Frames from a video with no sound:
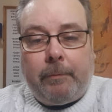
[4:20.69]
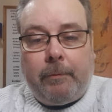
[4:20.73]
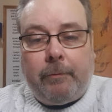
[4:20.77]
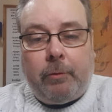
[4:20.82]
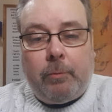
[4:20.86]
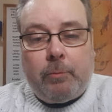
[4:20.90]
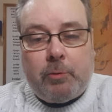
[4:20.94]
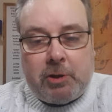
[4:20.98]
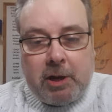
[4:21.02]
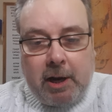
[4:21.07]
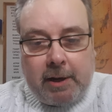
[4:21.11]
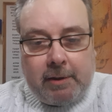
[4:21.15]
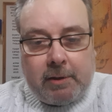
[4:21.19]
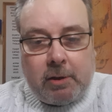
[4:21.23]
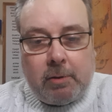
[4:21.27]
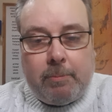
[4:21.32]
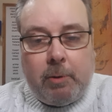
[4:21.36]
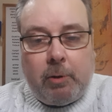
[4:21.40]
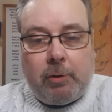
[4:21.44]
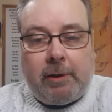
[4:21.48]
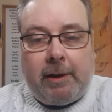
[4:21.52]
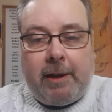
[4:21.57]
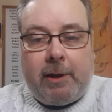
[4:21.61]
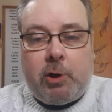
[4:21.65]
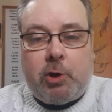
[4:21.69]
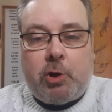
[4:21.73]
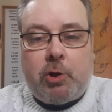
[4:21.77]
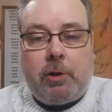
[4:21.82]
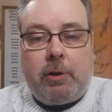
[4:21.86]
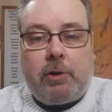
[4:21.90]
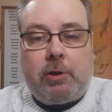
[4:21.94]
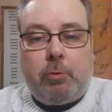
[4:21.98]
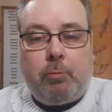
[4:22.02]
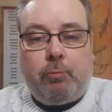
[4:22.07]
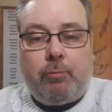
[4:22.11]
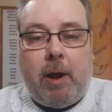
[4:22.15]
from genital
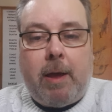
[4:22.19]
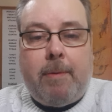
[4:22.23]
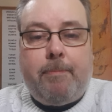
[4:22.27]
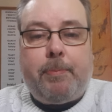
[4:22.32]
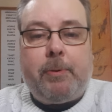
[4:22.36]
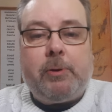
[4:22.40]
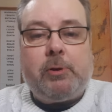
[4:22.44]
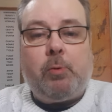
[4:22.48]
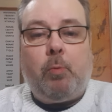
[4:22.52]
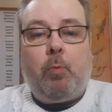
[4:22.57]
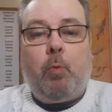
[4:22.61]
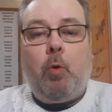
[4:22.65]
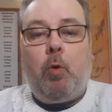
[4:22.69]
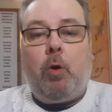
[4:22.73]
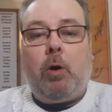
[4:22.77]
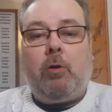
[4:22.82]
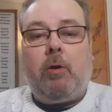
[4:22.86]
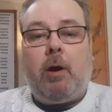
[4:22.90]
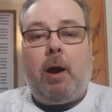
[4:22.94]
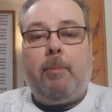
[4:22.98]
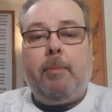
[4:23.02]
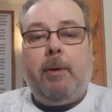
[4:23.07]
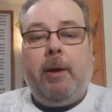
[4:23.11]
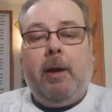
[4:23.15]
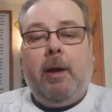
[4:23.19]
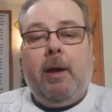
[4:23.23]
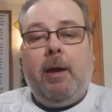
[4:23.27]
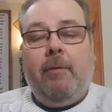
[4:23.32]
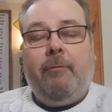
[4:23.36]
mutilation to rape as a war crime,